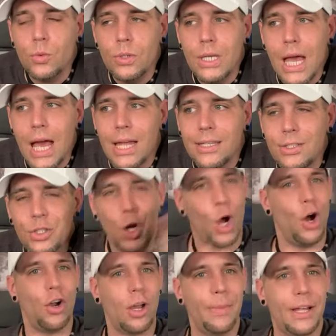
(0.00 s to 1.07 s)
not
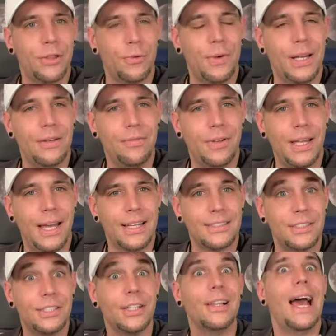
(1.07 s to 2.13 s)
talk about the red
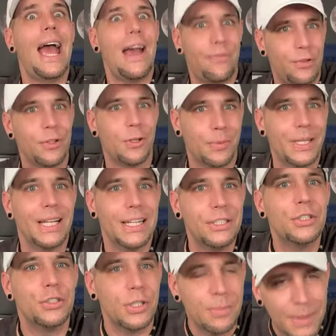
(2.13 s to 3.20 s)
flags until after the
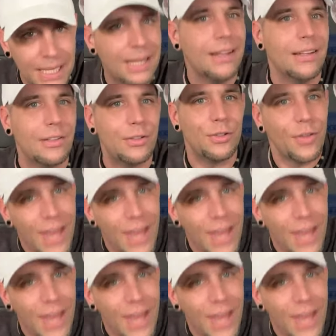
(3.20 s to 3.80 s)
relationship ends.